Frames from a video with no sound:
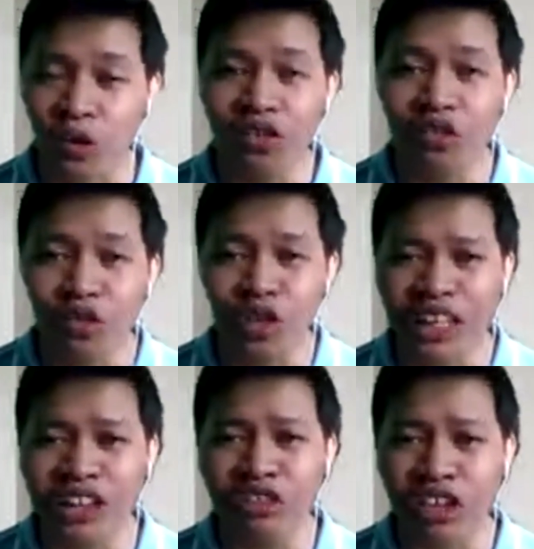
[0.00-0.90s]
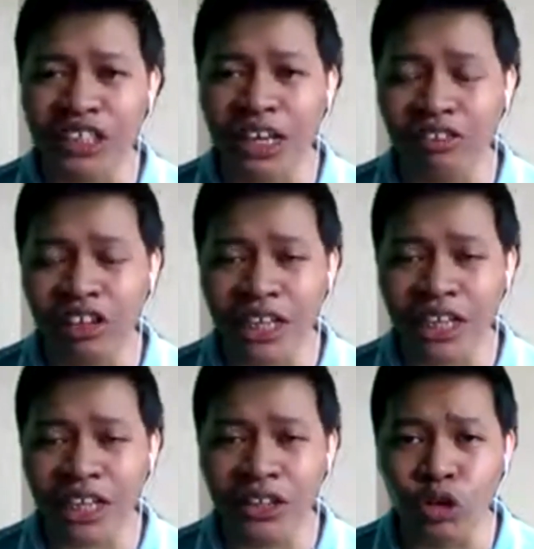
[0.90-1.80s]
or we can do it
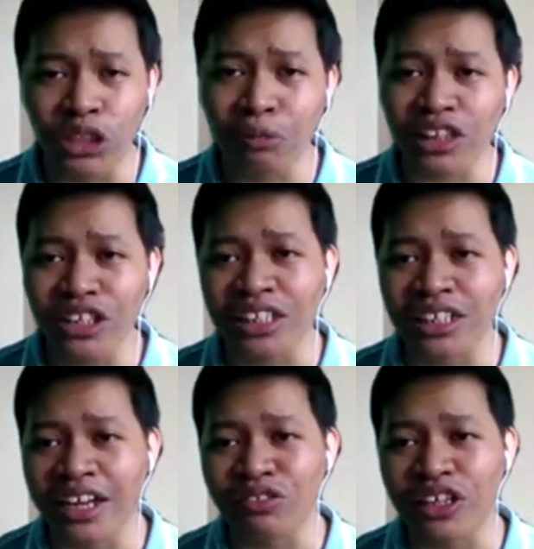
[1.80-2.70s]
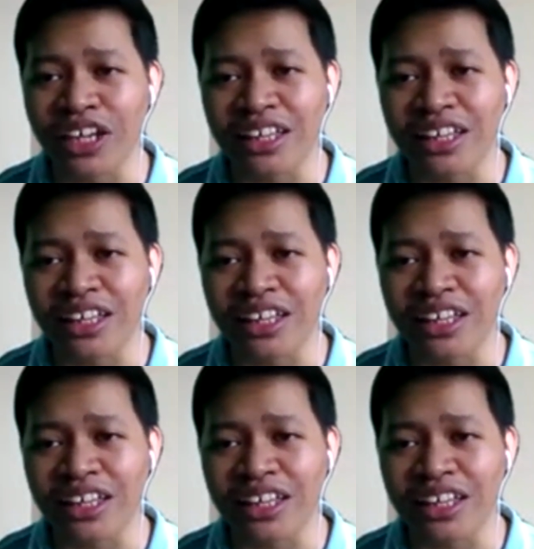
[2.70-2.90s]
simultaneously, right?